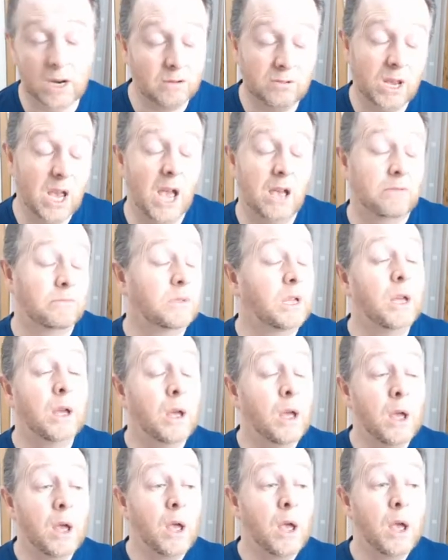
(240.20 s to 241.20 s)
They don't care.
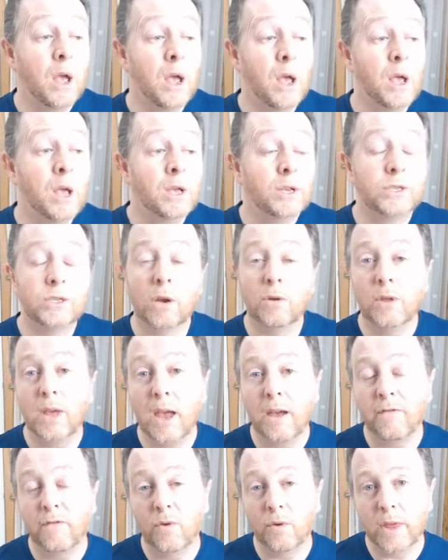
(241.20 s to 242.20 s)
So
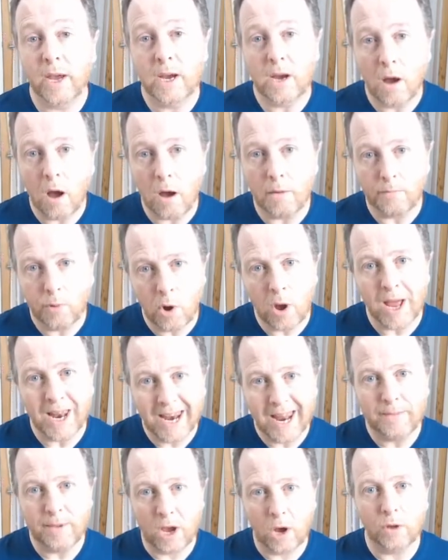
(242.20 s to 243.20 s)
therefore they can't put a
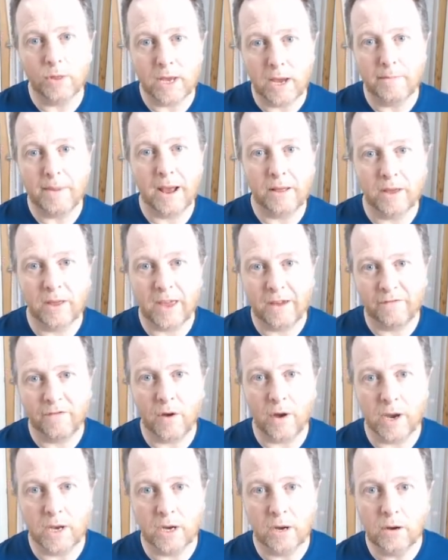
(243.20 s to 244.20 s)
limit on the amount that they
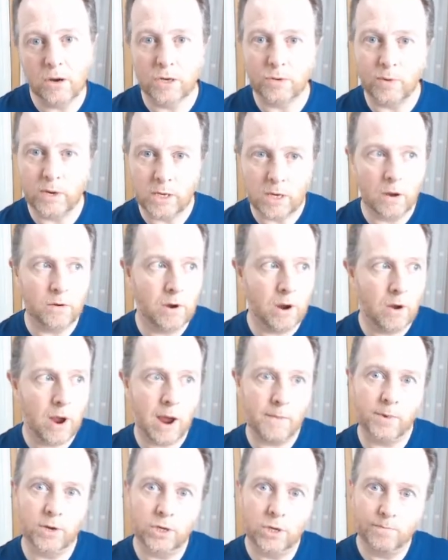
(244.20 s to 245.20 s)
fine you because we don't know
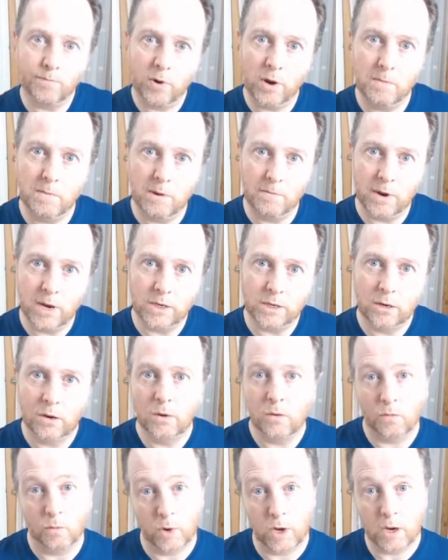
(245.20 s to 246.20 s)
how much your premium is.
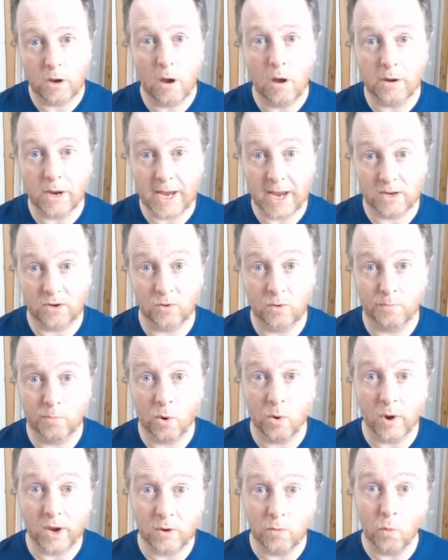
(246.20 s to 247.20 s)
We can't get to a
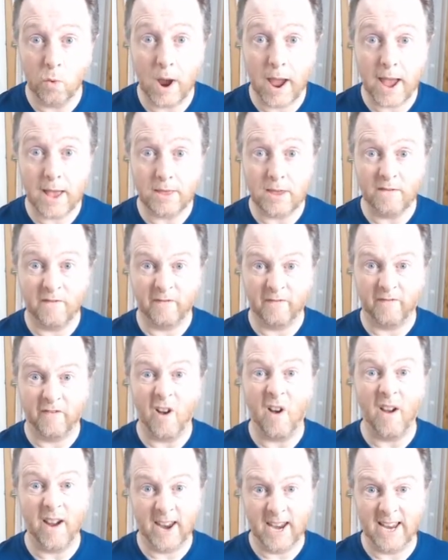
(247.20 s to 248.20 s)
point where the
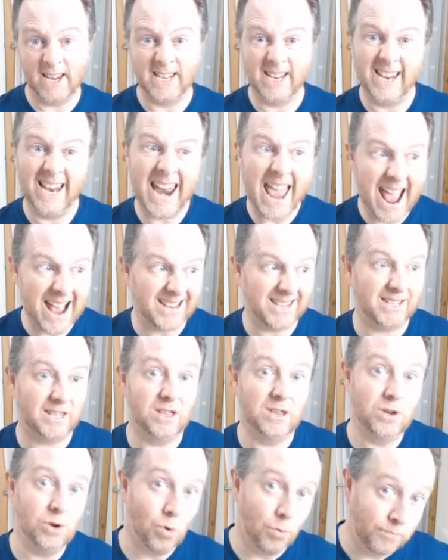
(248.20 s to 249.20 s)
fine is less
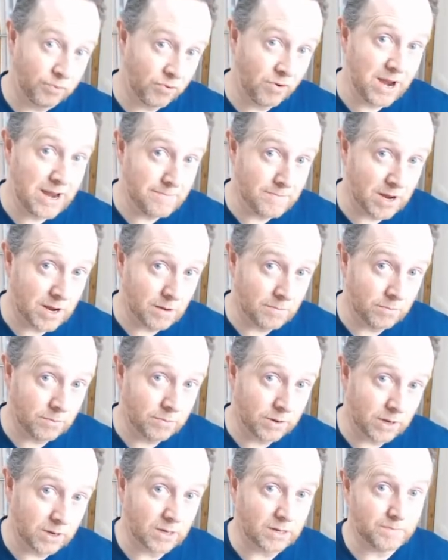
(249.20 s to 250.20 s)
than your premium
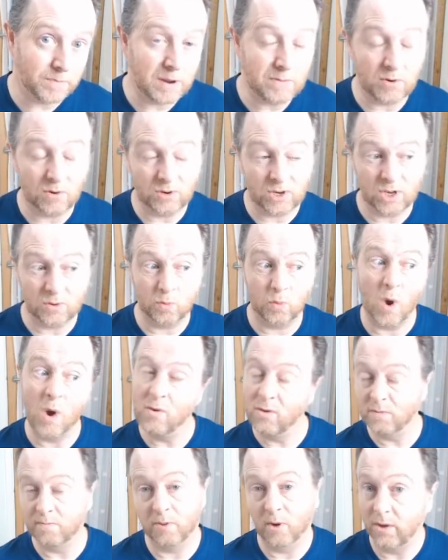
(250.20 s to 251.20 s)
because people just
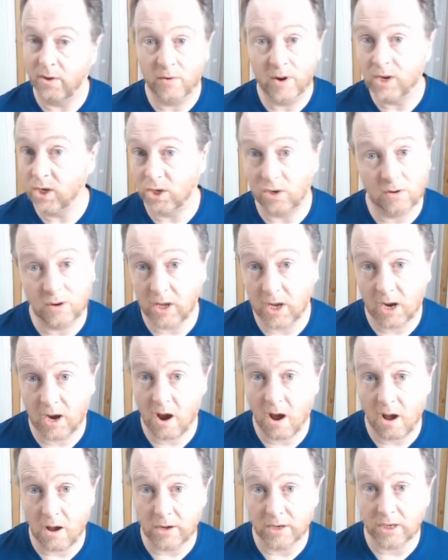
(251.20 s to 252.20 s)
won't bother insuring their
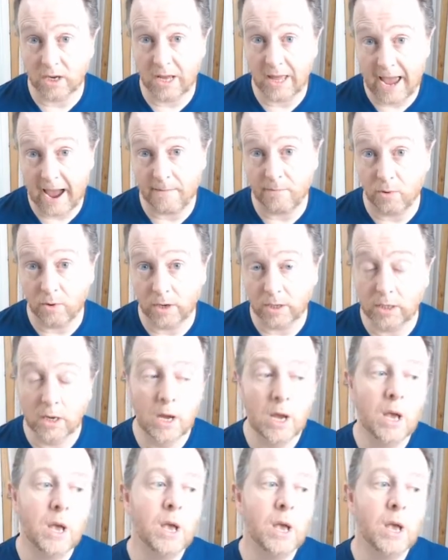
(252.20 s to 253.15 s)
cars at that point.